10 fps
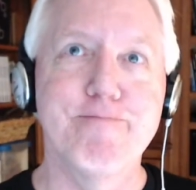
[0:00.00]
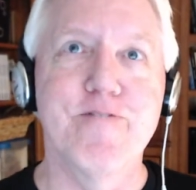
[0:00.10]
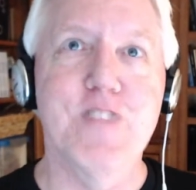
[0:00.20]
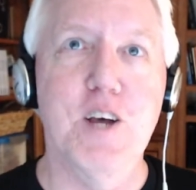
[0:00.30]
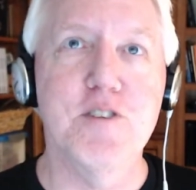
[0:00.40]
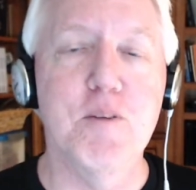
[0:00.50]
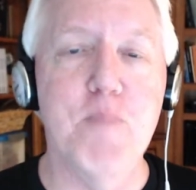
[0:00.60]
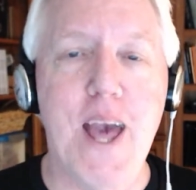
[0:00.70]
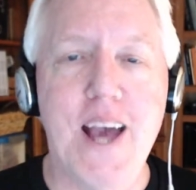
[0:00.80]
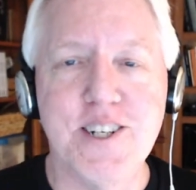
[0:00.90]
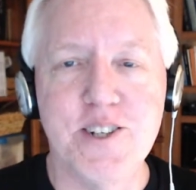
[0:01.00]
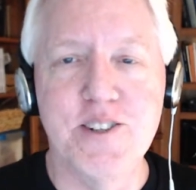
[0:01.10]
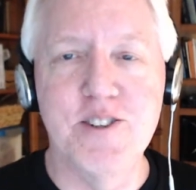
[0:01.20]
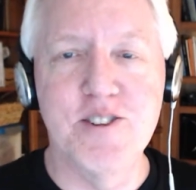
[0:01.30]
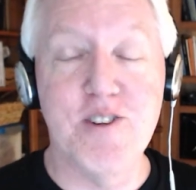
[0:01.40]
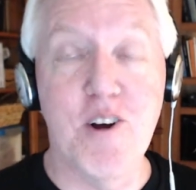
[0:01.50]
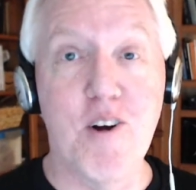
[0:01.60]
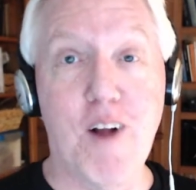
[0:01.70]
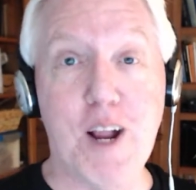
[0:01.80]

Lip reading: Custom actions are